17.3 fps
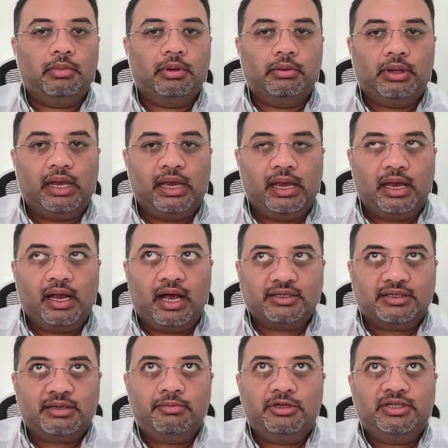the
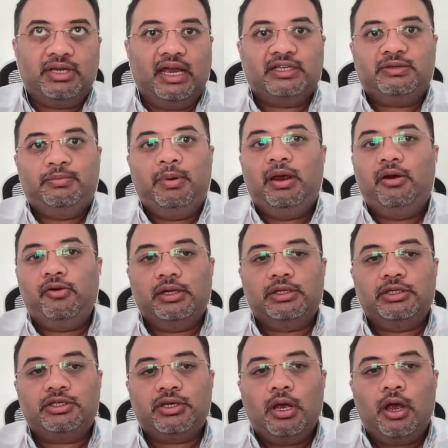customer's
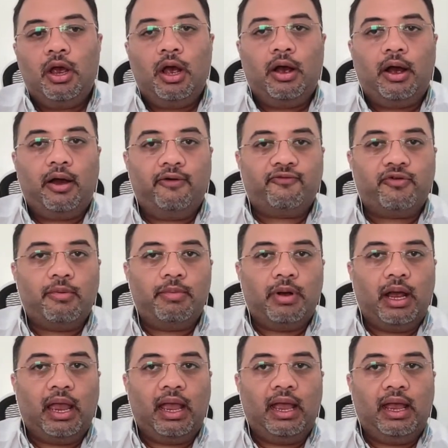experience from
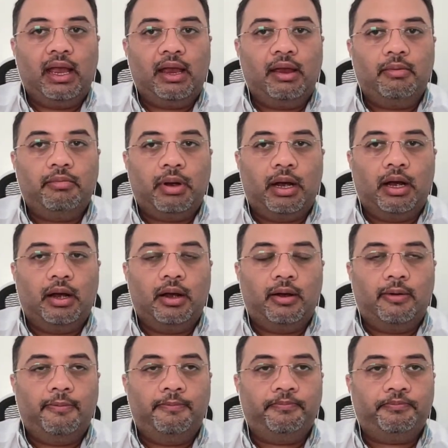a
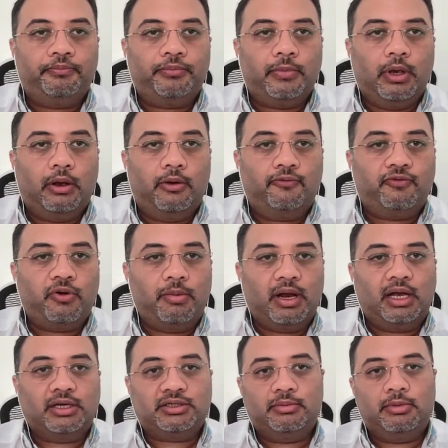um, uh, from a
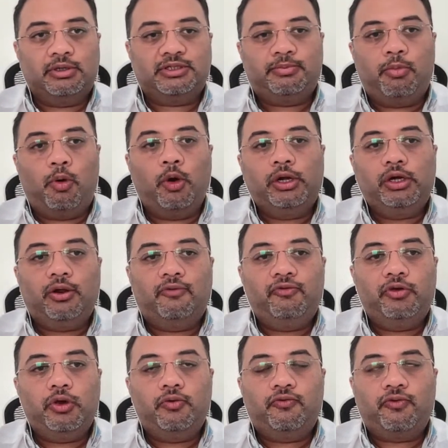customer's point of
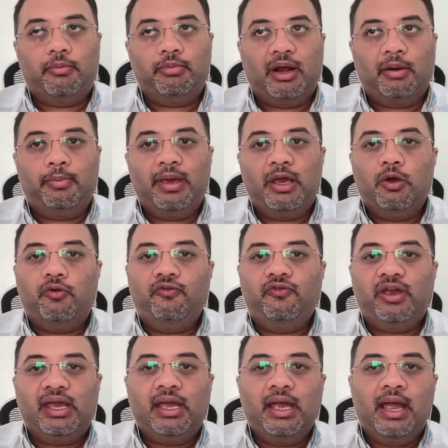view, from their
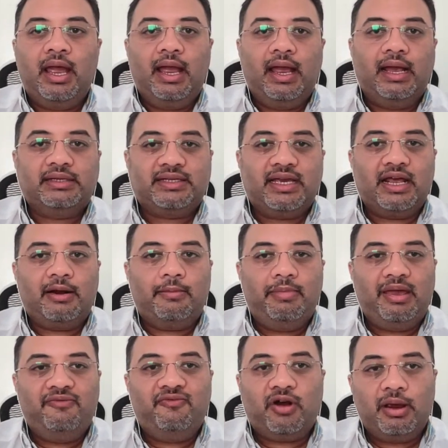POV, is going to
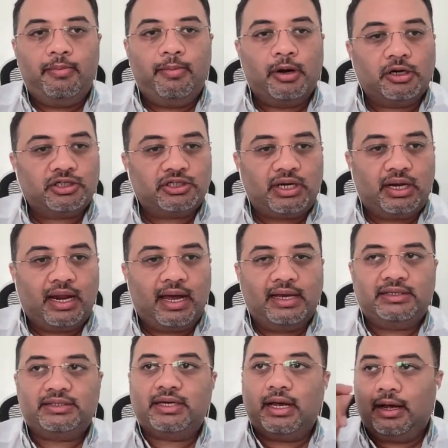be very
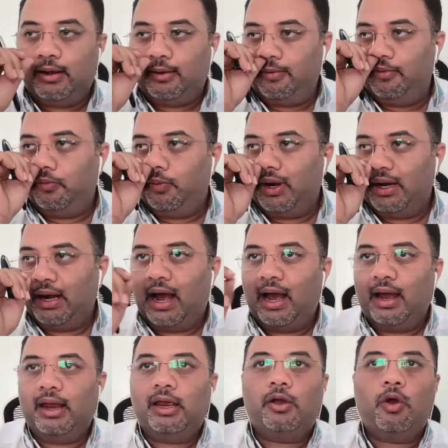personalized. Uh, when
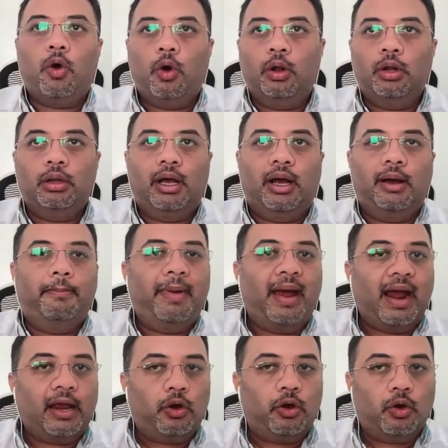I call a
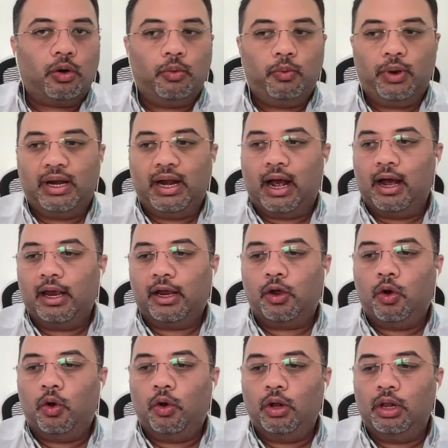bank or when I
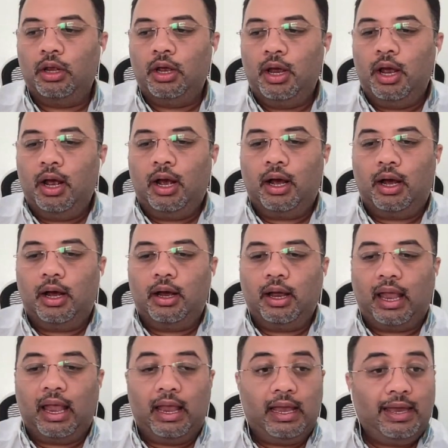call uh,
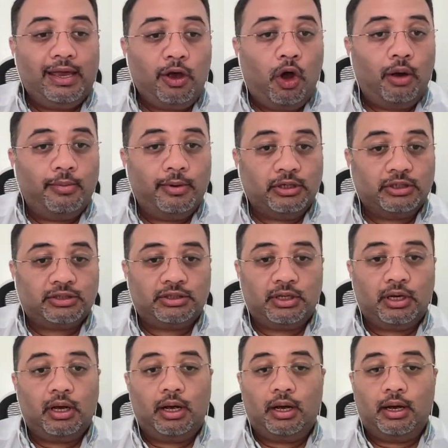a e-commerce
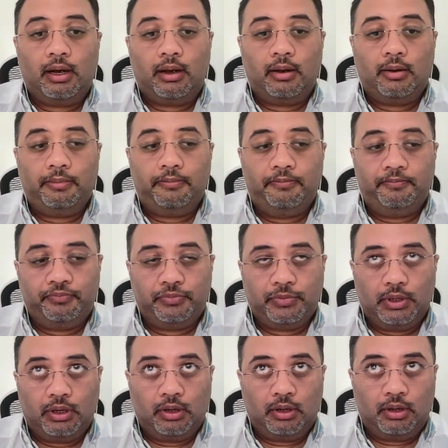uh,
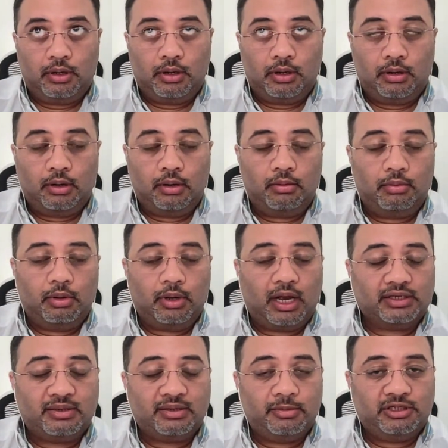uh,
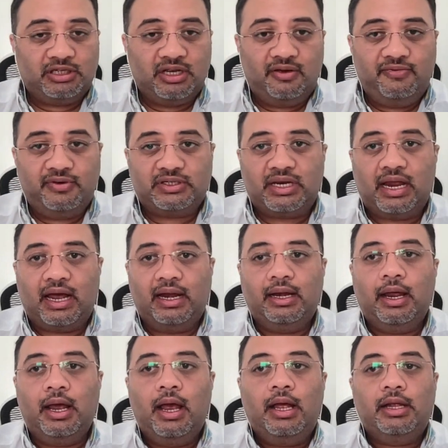customer service line,
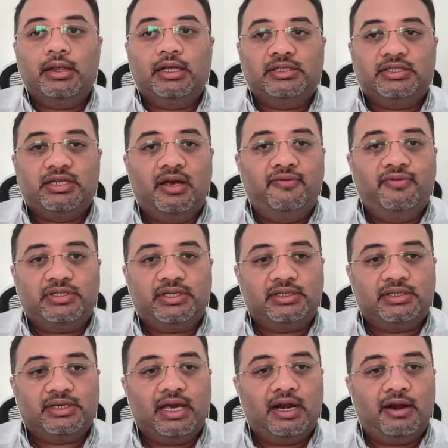the service
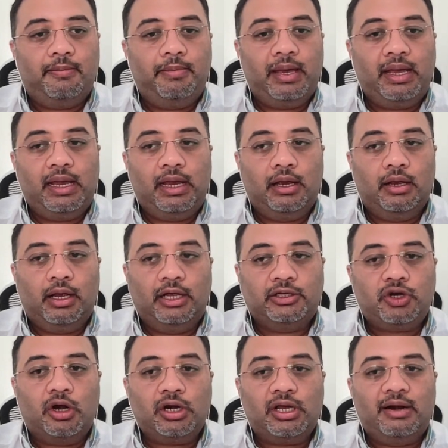is going to be.
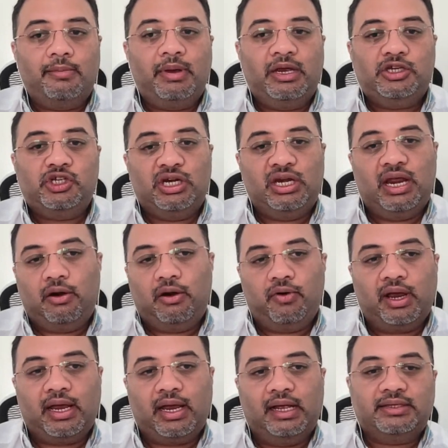It's not going to be
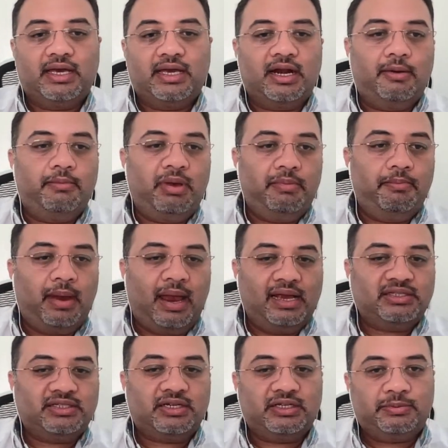generic. It's going to be
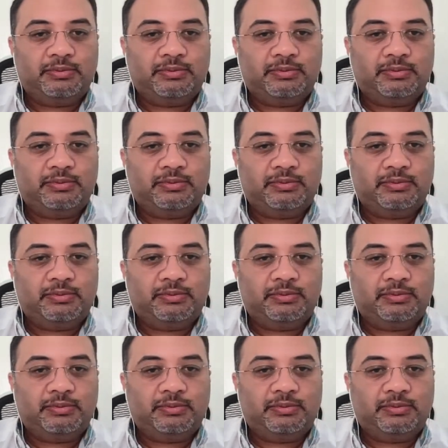based